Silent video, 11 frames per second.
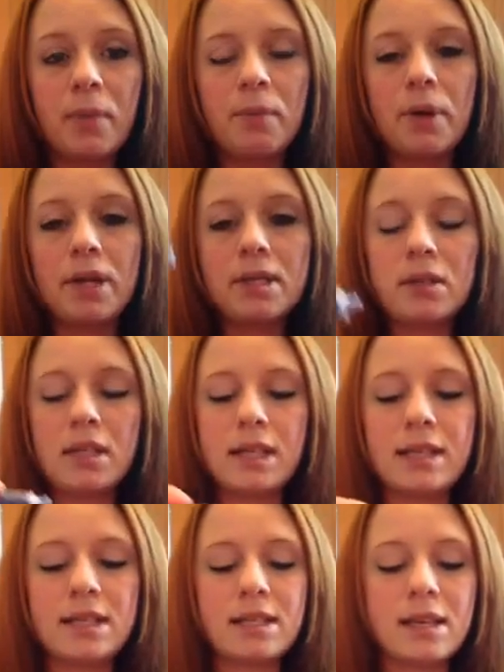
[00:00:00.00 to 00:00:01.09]
But it's got the
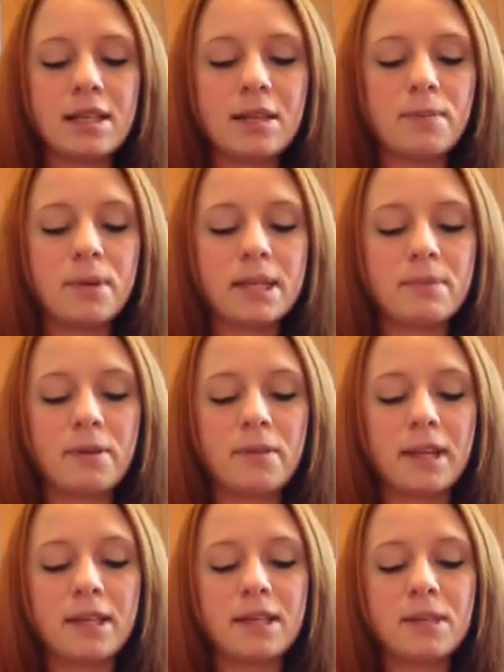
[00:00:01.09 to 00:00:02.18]
needle inside it that pricks my
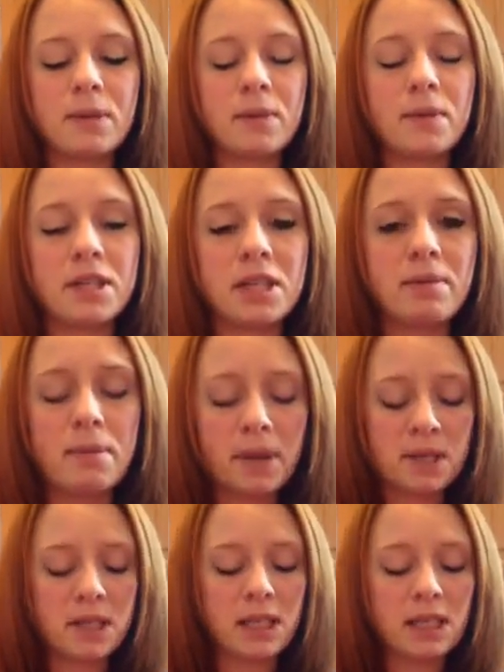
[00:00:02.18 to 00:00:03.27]
fingers when I want to check my
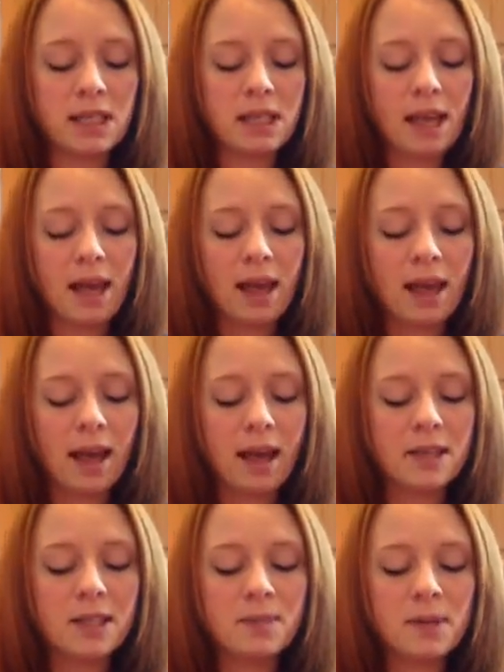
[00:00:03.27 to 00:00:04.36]
blood sugars.
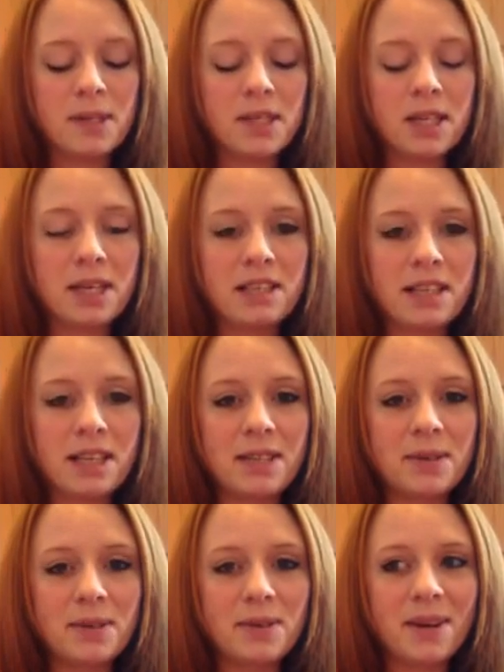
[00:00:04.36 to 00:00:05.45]
And you're supposed to change the
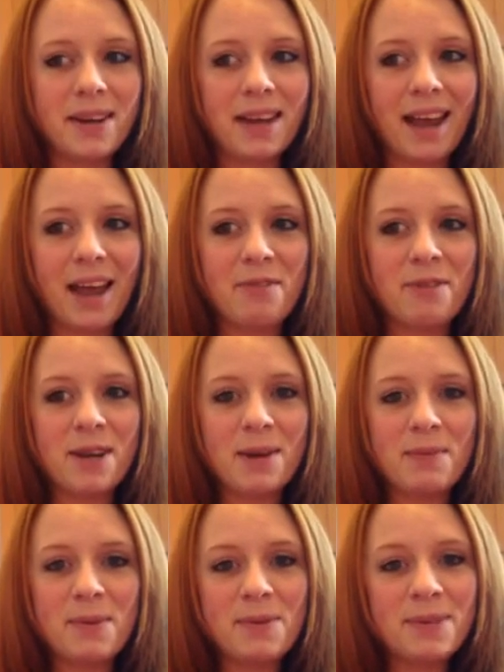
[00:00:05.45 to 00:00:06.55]
needle every
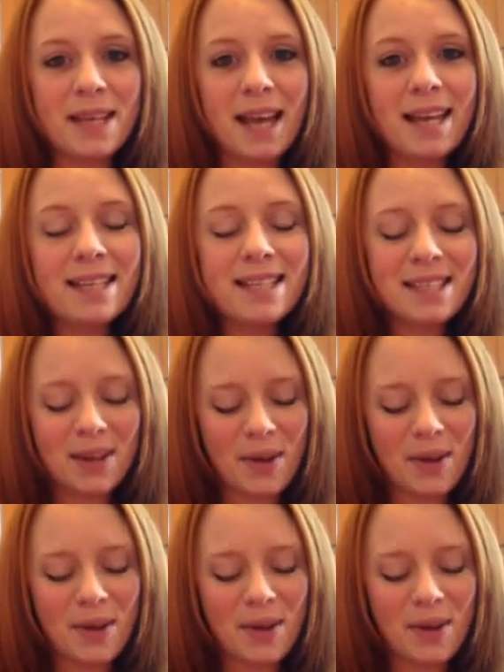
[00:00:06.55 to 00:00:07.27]
couple of days.